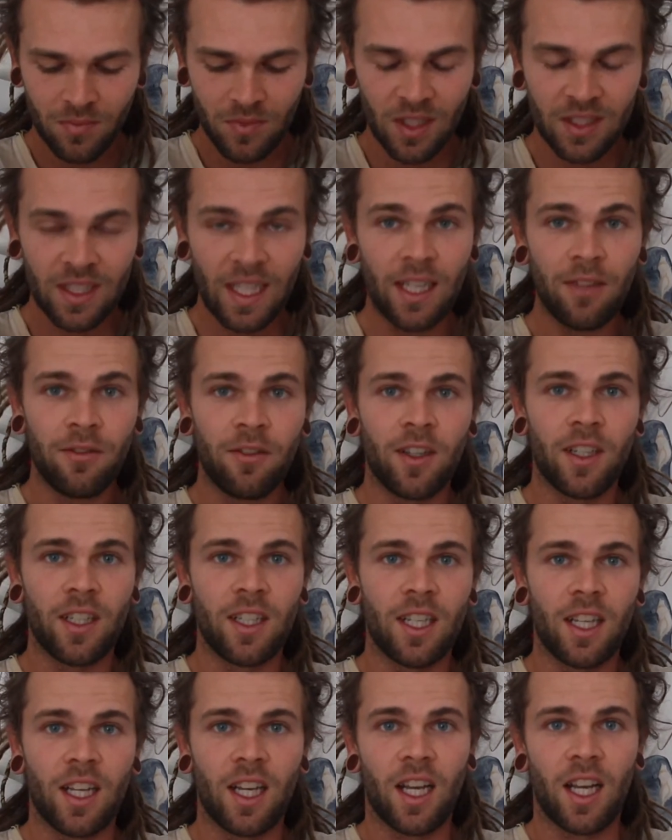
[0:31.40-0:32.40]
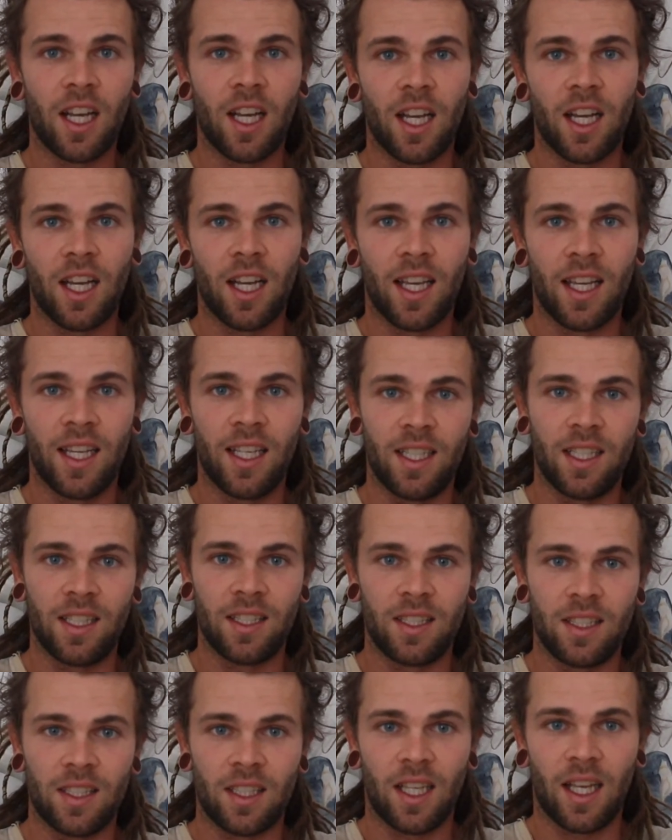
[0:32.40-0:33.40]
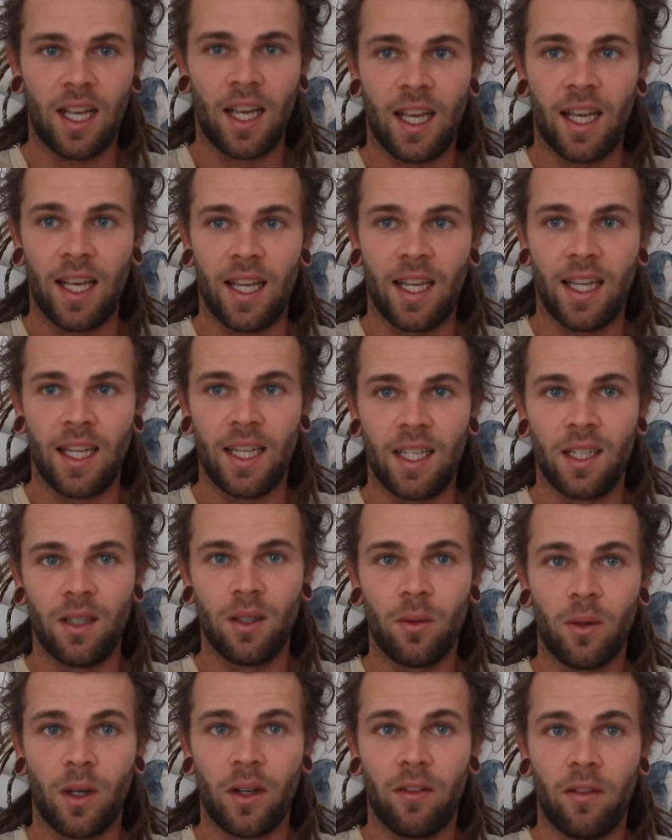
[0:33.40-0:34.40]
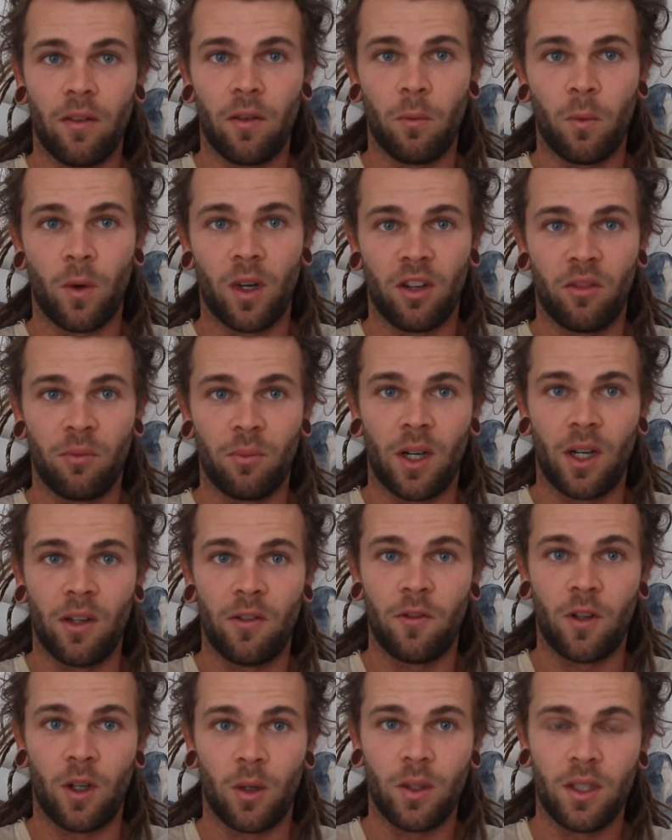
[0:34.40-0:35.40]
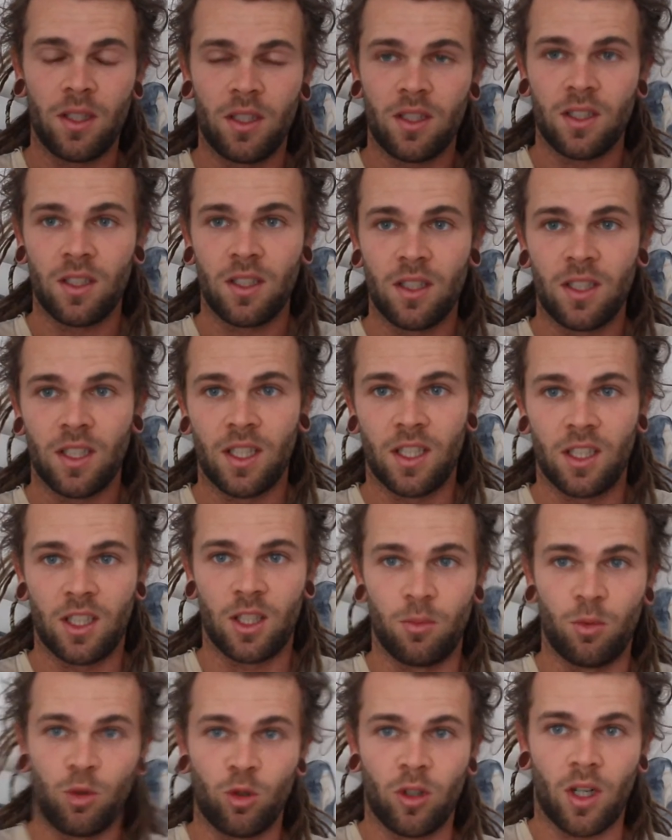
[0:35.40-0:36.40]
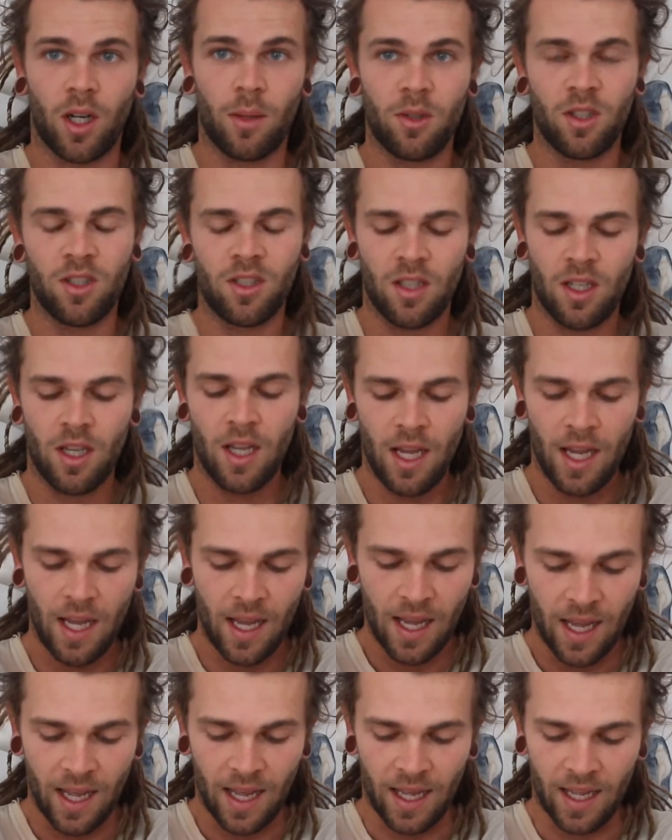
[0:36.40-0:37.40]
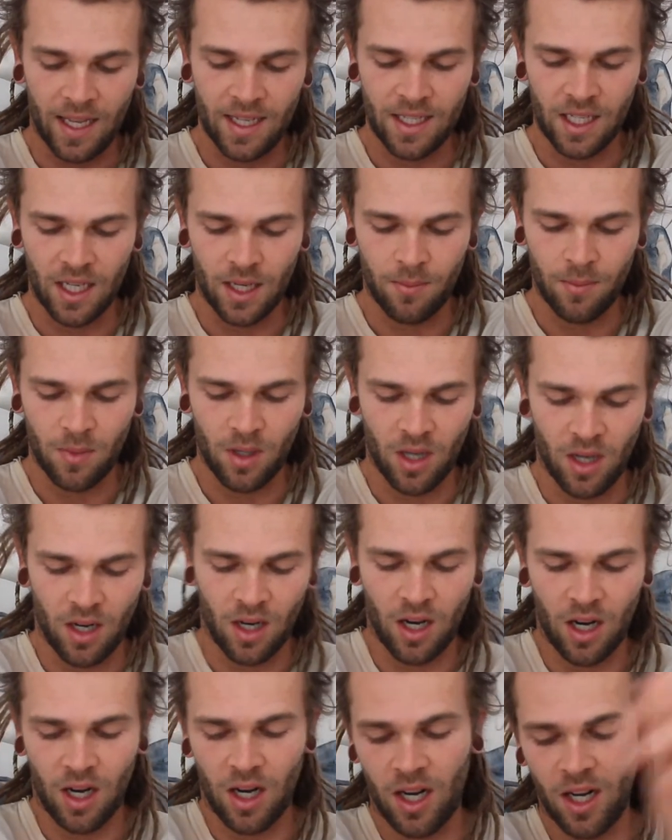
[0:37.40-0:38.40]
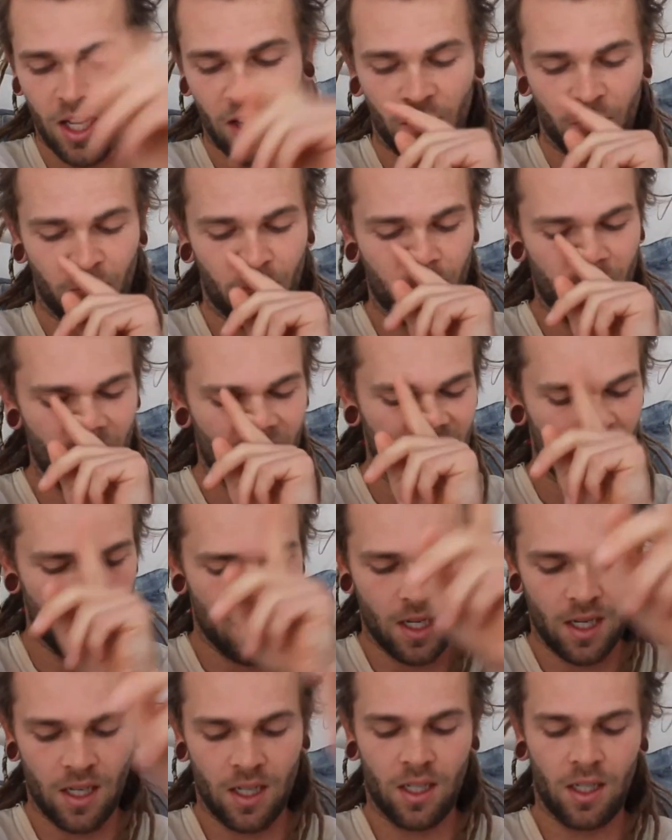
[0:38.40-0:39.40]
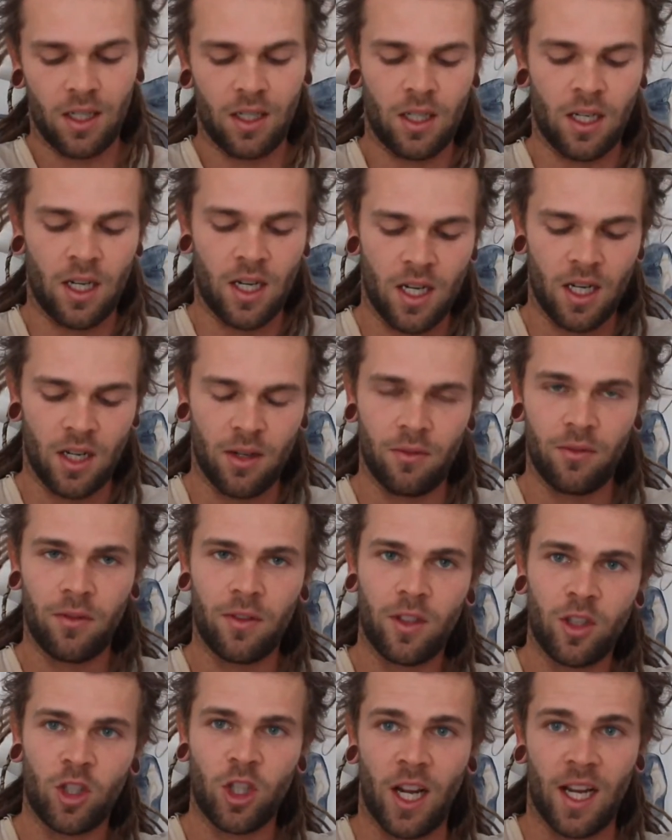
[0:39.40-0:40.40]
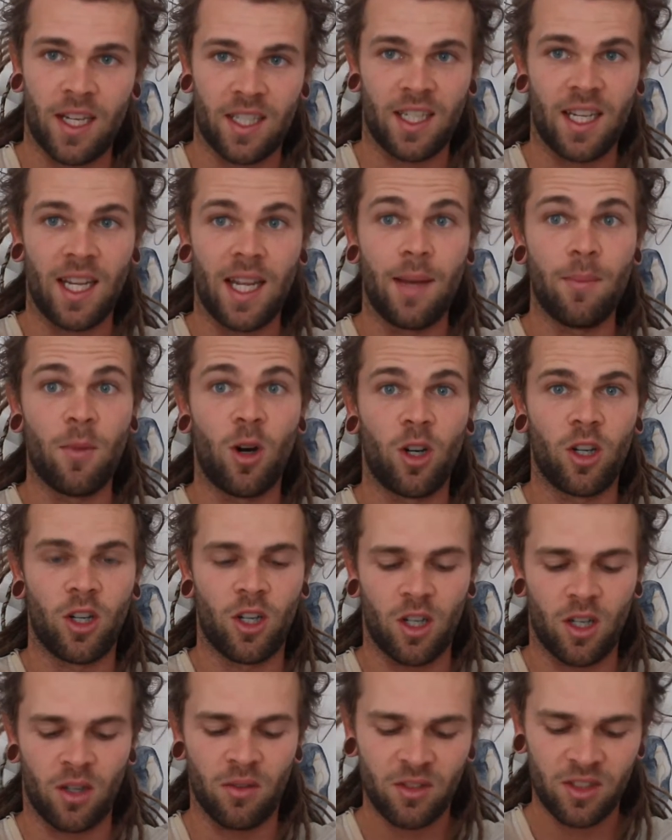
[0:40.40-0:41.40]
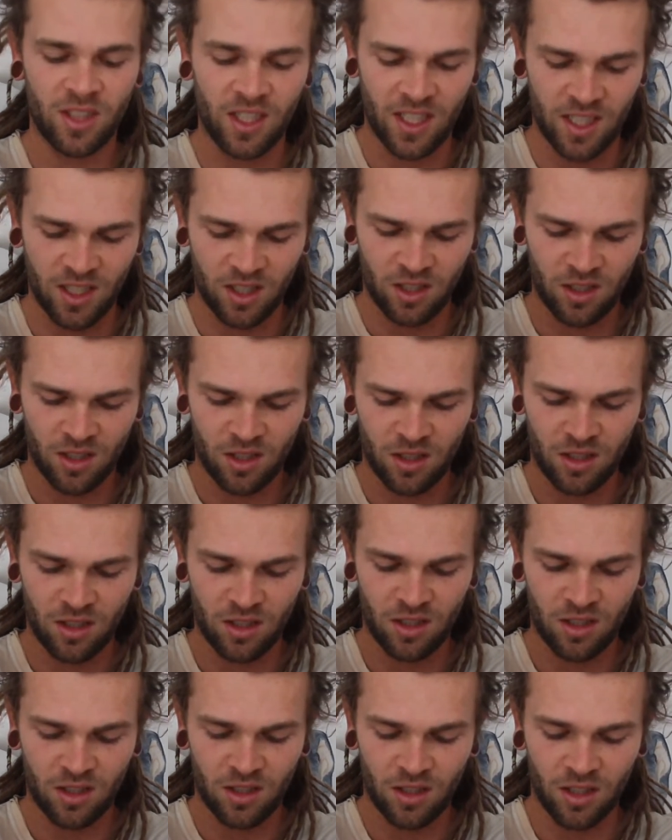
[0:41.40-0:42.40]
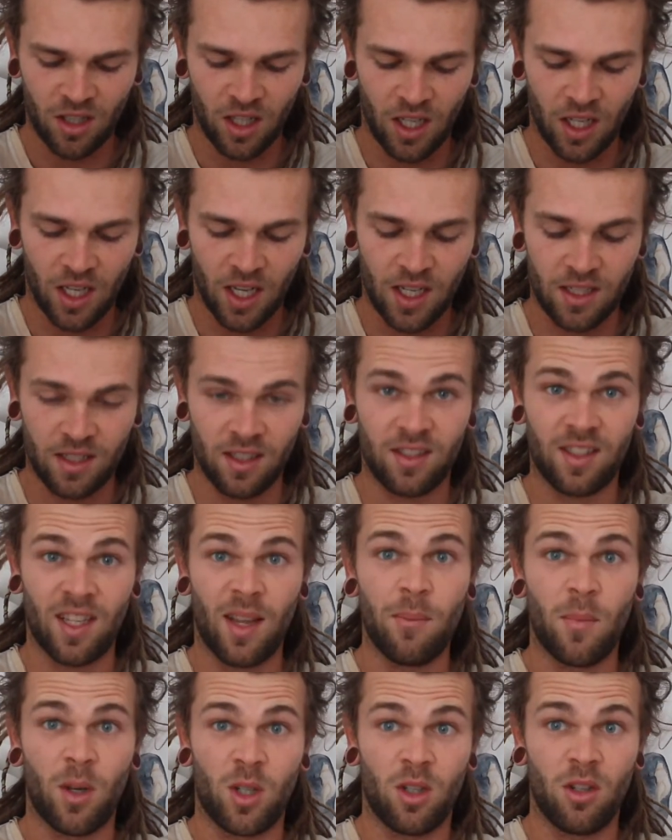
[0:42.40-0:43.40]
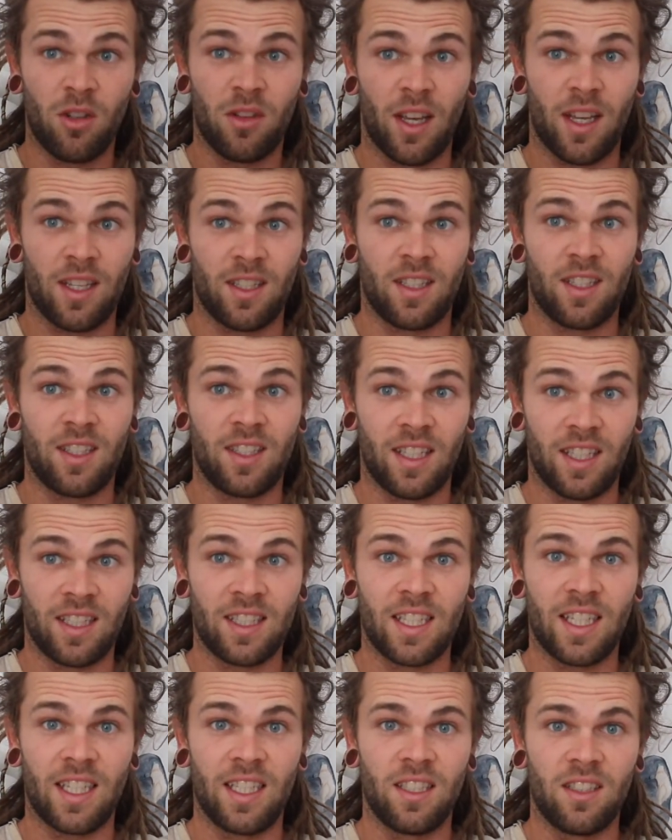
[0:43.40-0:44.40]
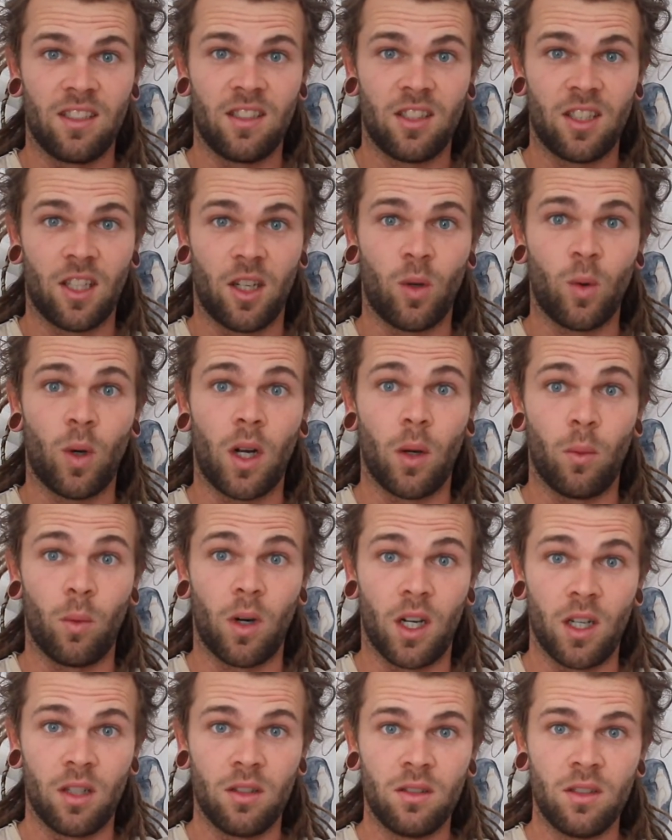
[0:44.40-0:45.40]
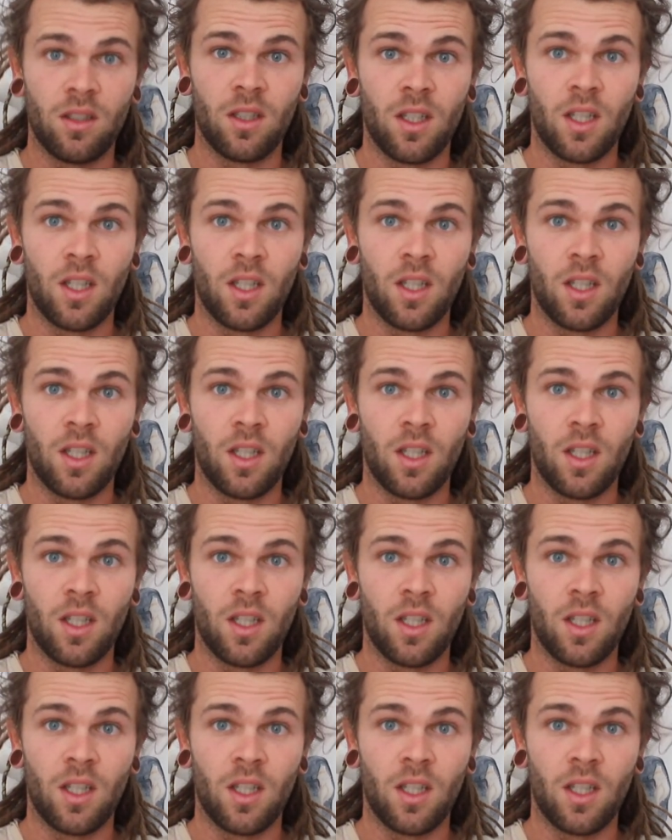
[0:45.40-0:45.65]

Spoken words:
Nathan is one of my followers and subscribers, and I have been kind of chatting to him on and off since December 2016, so quite a while,